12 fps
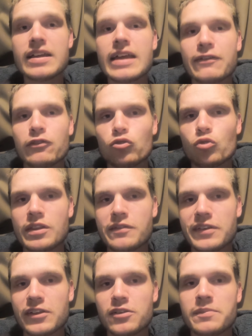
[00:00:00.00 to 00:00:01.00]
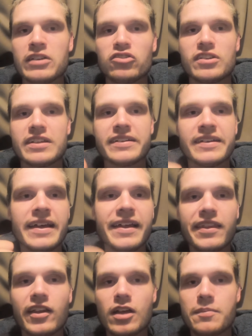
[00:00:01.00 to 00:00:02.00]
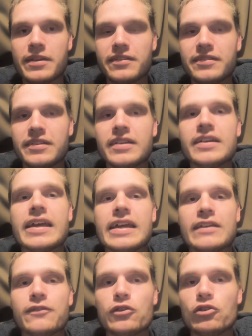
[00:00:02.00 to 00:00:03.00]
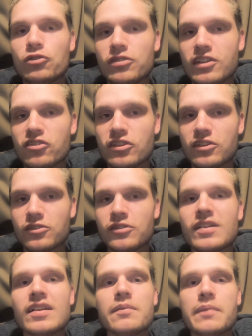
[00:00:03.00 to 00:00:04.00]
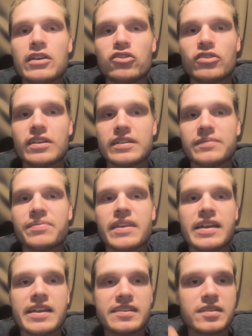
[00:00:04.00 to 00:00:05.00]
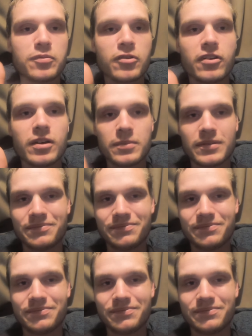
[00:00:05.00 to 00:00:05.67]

If you enjoyed the video, make sure you hit the like button, and if you're new to the channel, make sure you subscribe.